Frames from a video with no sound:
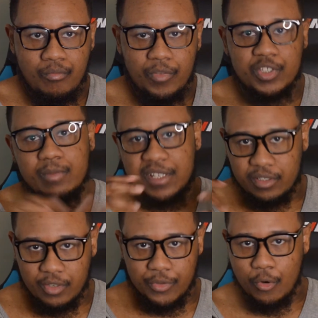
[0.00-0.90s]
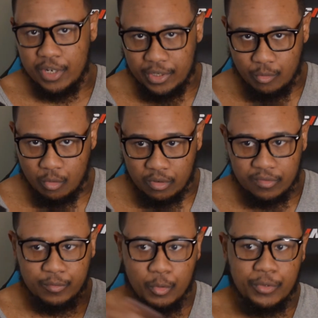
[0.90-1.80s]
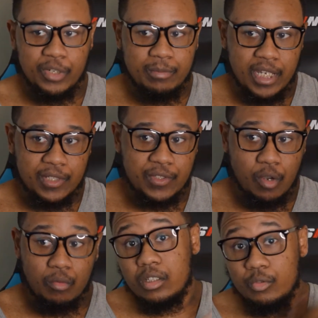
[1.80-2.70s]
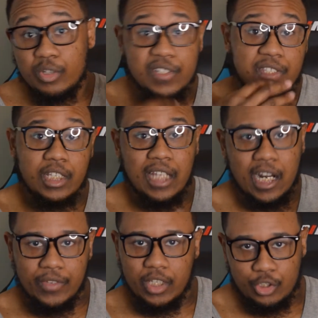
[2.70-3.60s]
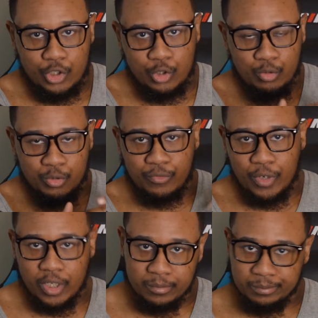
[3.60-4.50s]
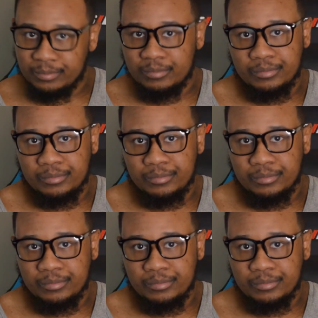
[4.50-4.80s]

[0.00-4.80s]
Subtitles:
This is basically the third and or fourth remake, so you can see a lot of the issues from